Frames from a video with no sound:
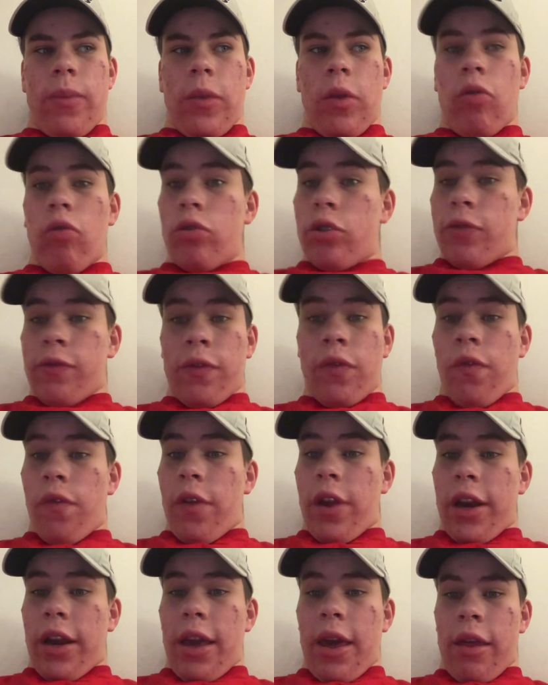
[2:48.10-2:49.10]
Which was
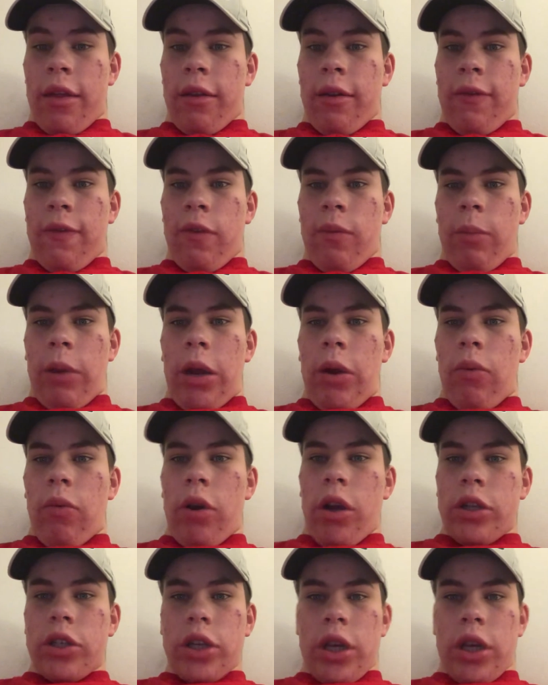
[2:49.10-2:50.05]
fantastic for me to watch.